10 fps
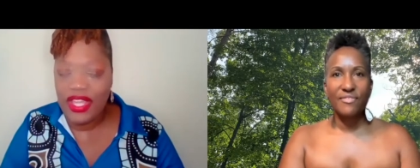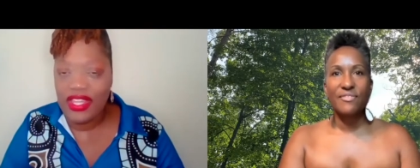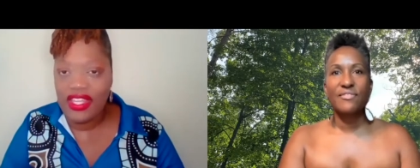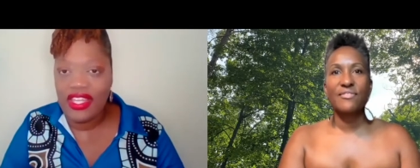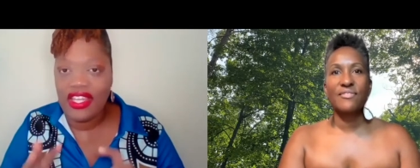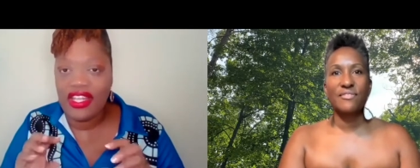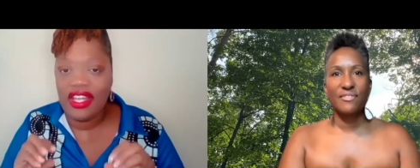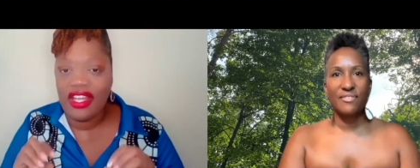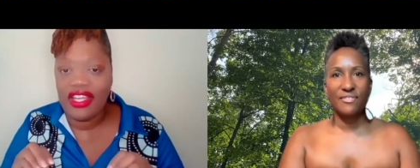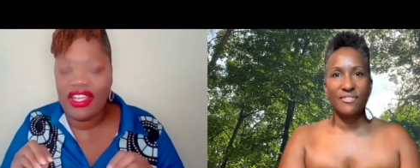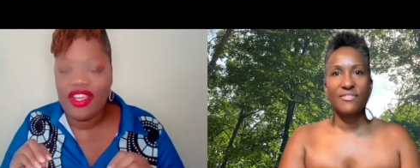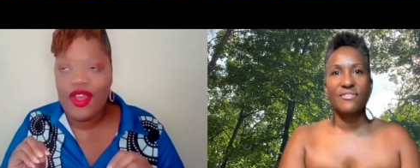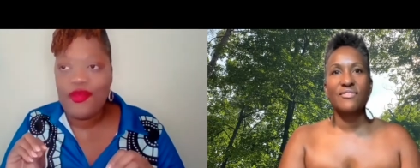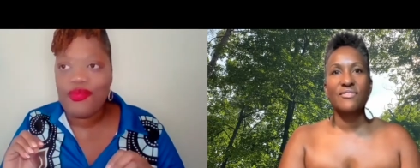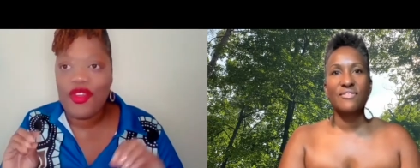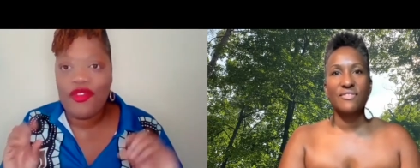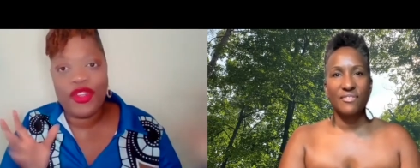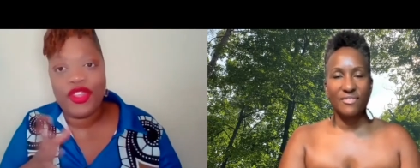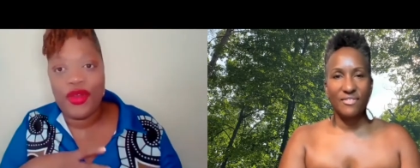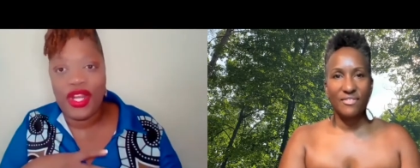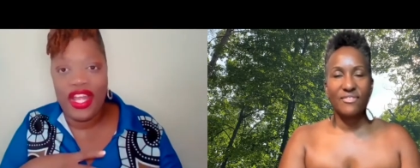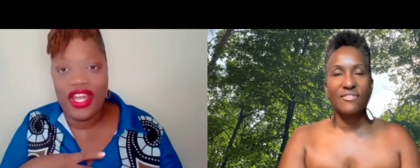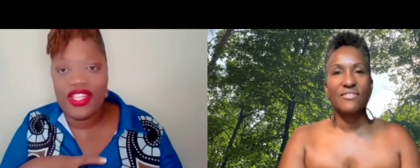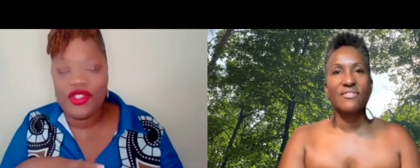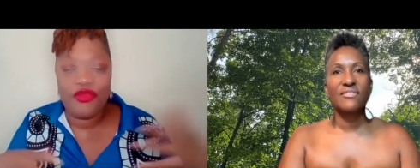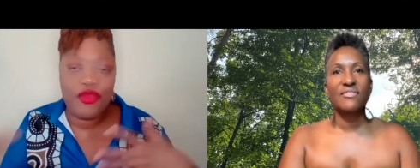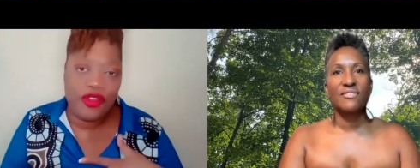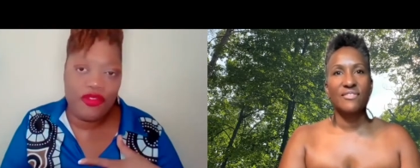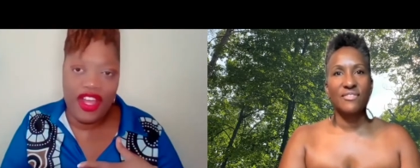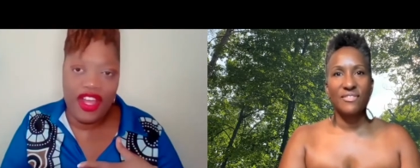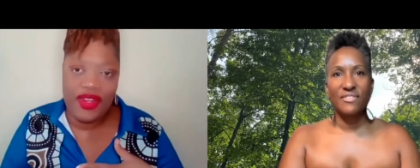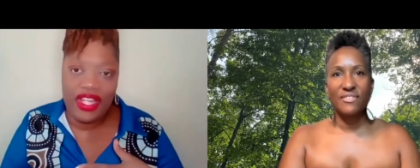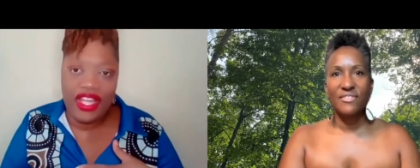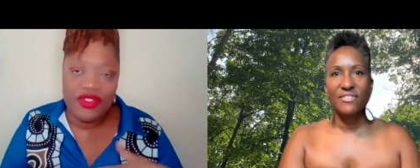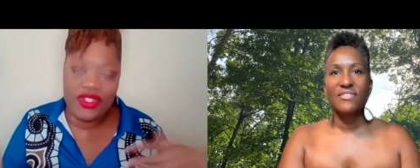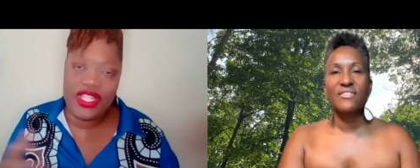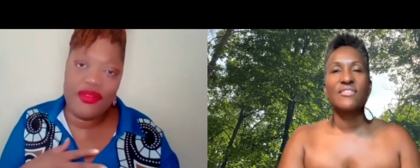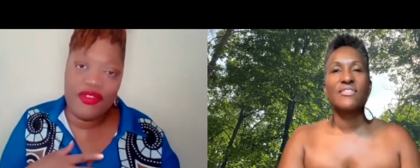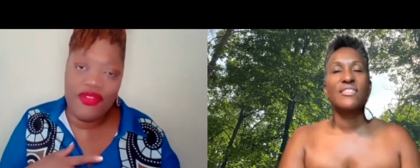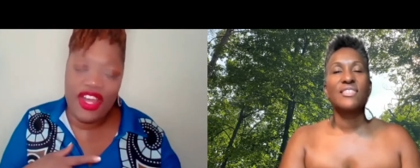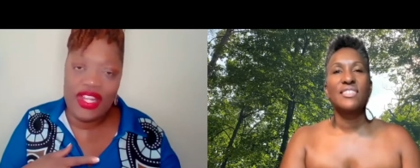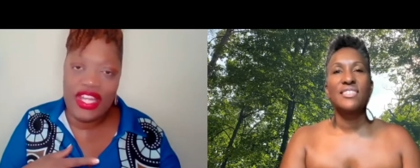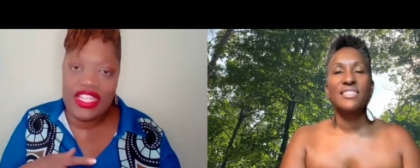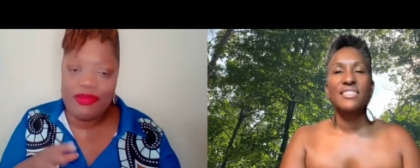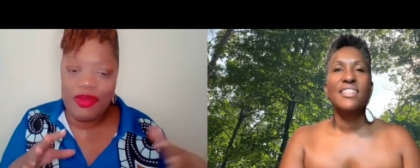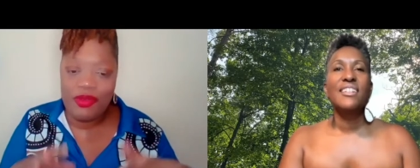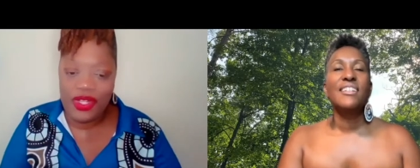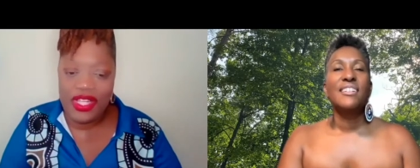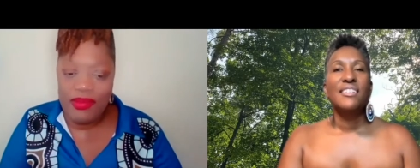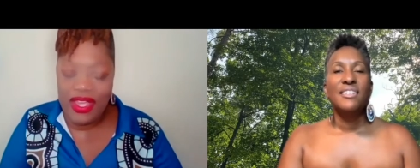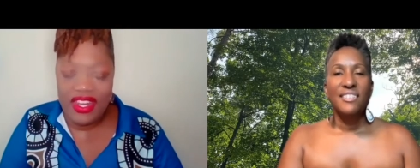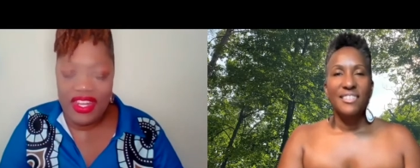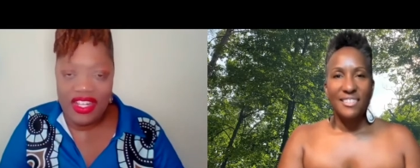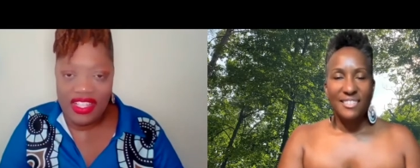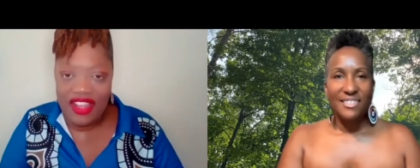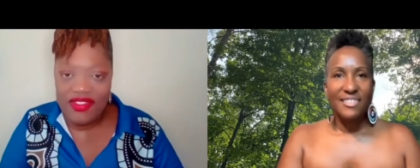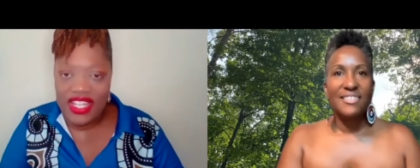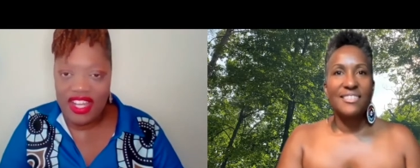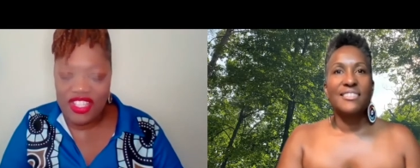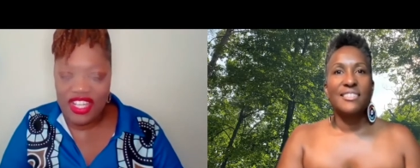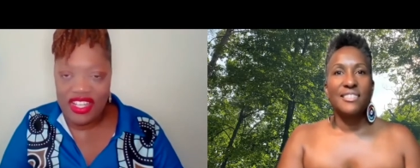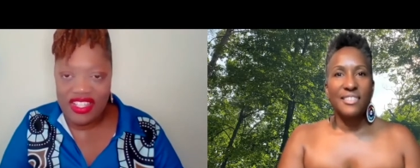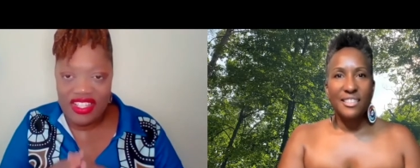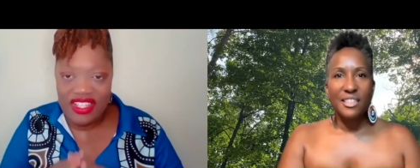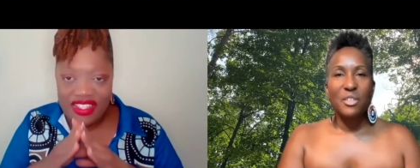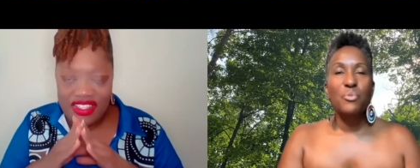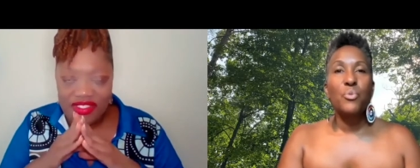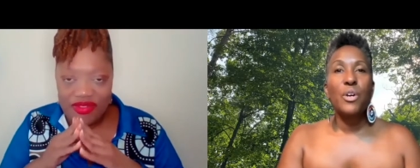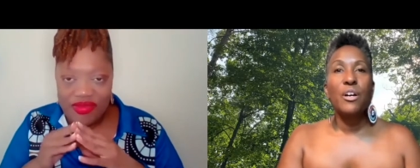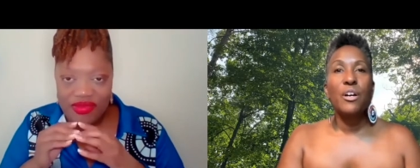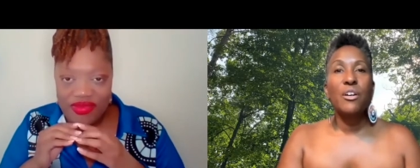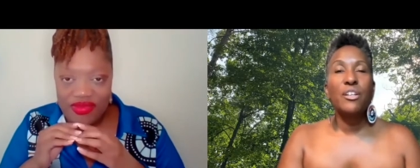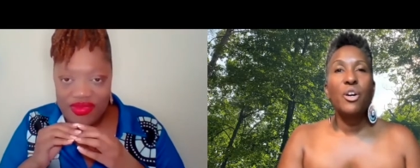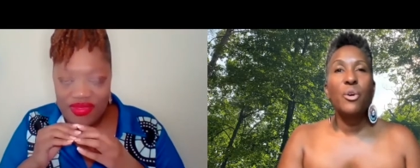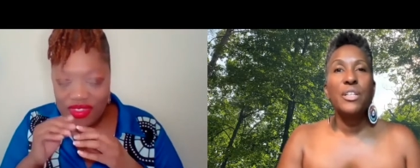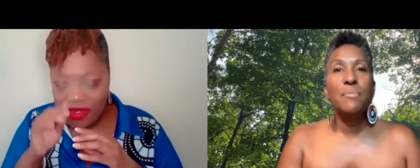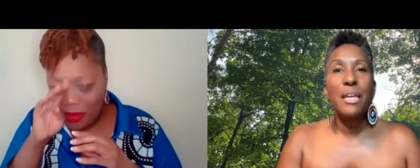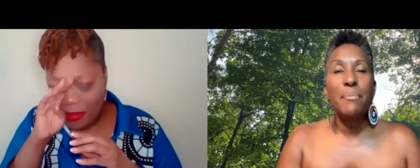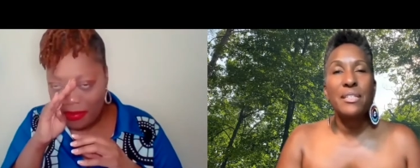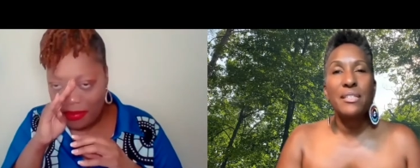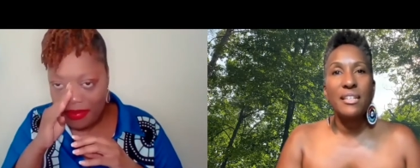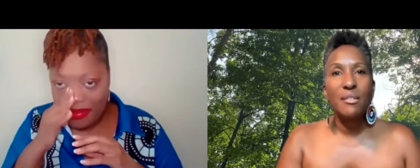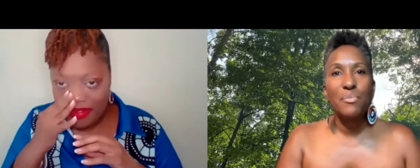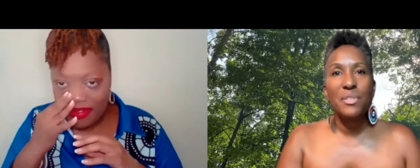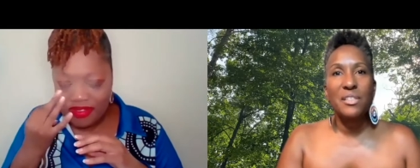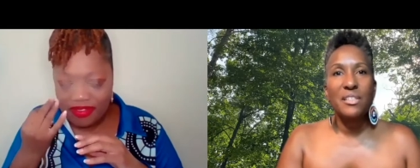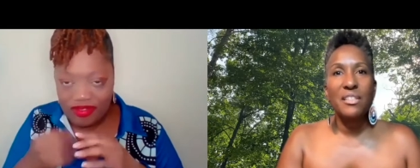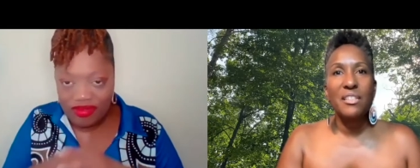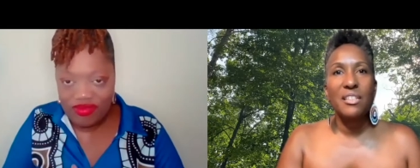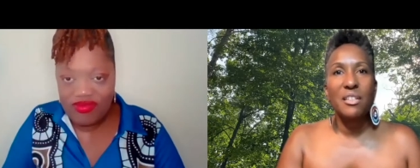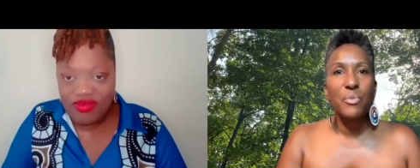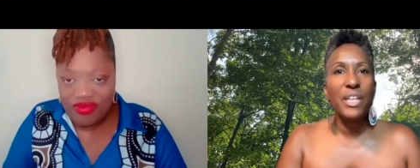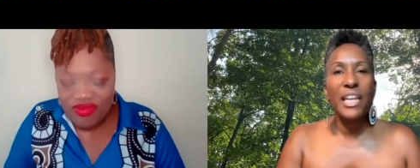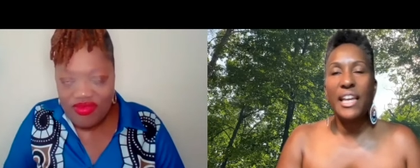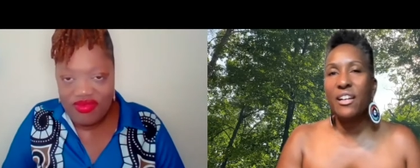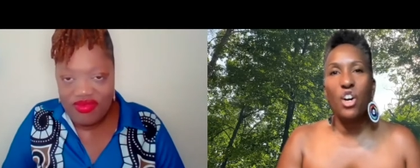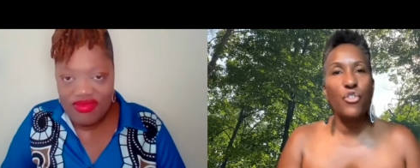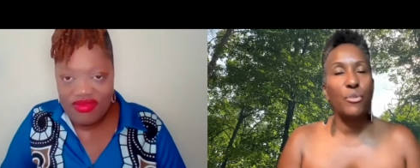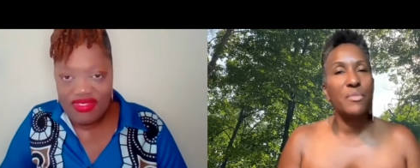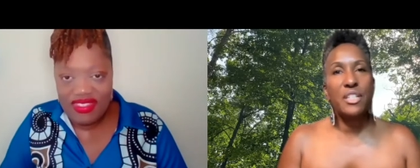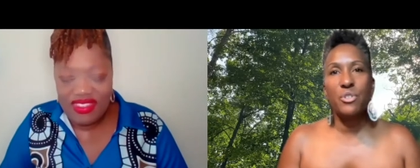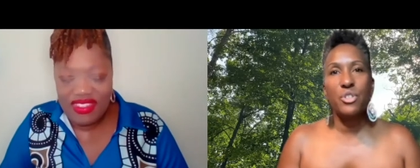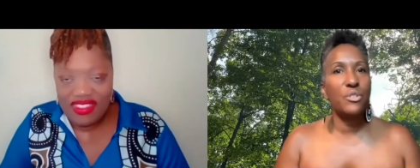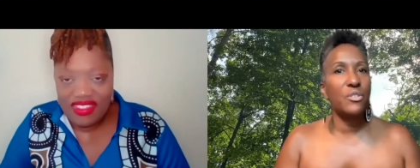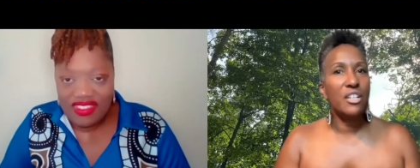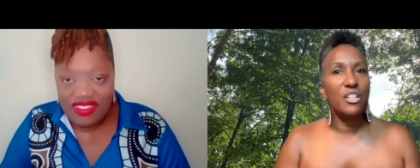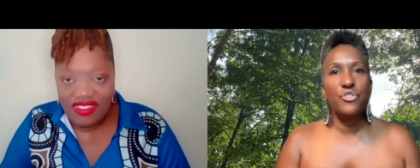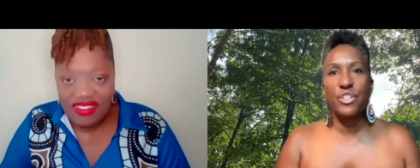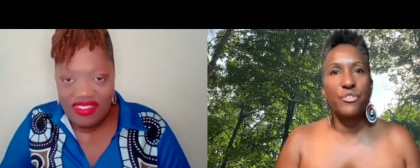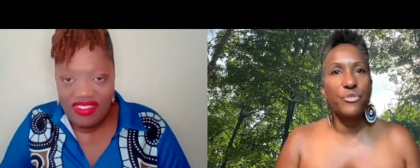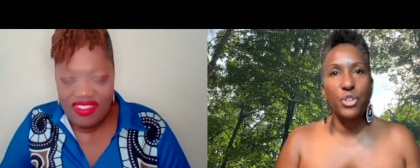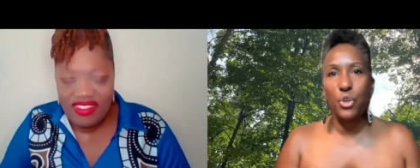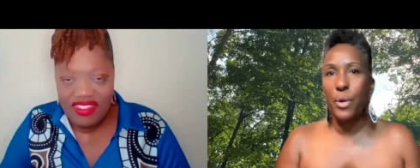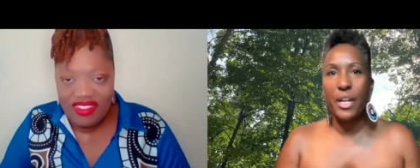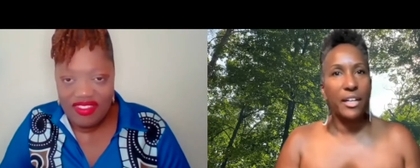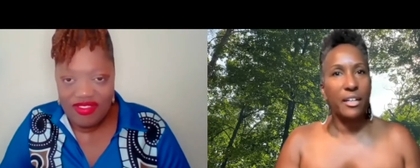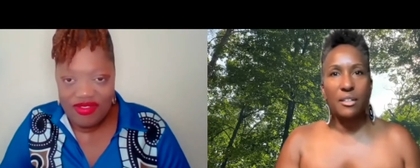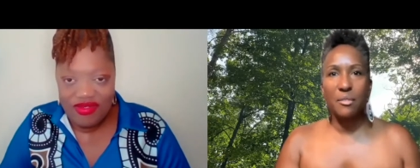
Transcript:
Speaker 1: making it like, for 30 days or 45 days or 75 days, but really making it a lifestyle
Speaker 2: change? Well, you know, it's baby steps. We can't go from zero to 100 real quick.